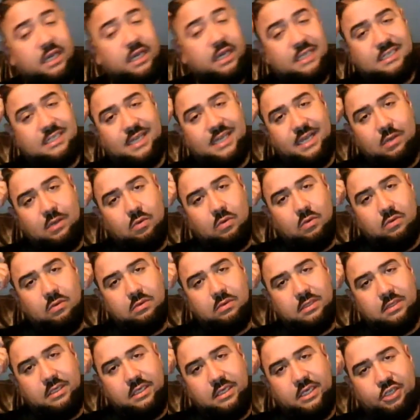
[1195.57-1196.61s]
It's like
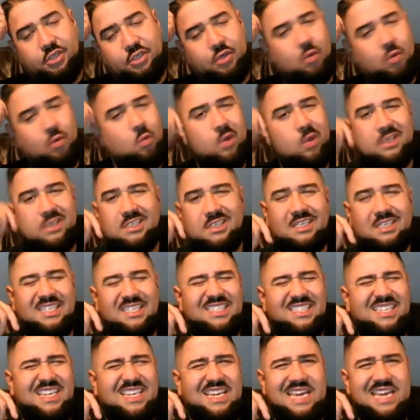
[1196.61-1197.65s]
issue
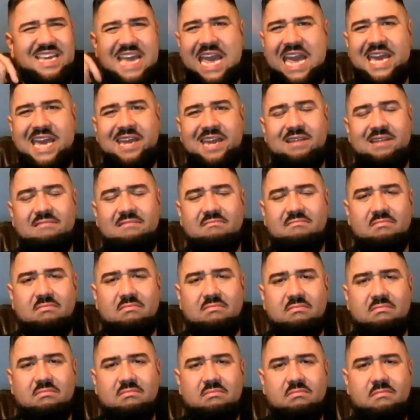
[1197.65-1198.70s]
168.
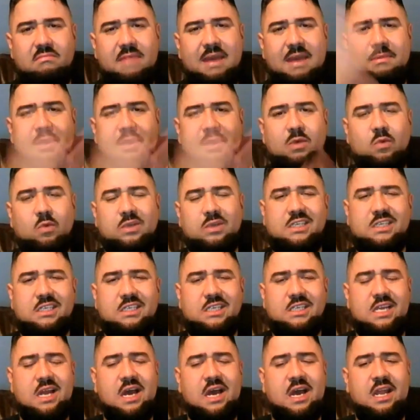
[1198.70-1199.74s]
maybe
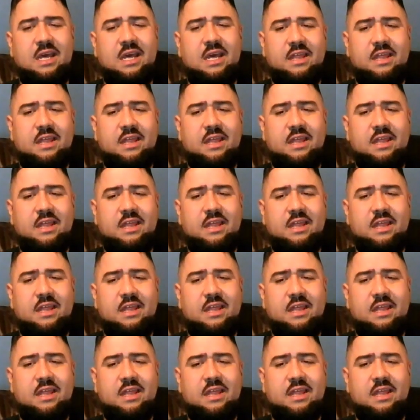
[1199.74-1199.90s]
169, I